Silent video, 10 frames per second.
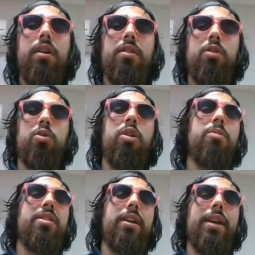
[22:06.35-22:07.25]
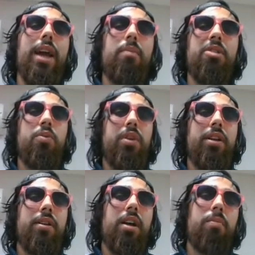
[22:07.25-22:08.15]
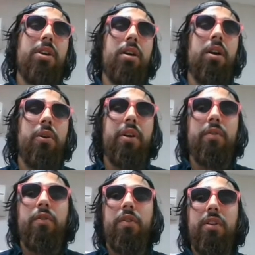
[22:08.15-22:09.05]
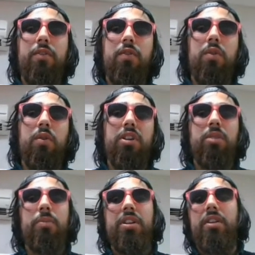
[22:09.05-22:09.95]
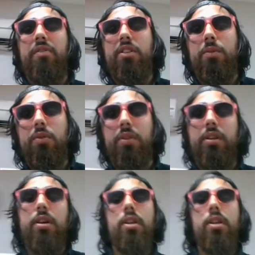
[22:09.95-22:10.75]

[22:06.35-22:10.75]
The 20% gap between not being hungry and feeling full could be the difference between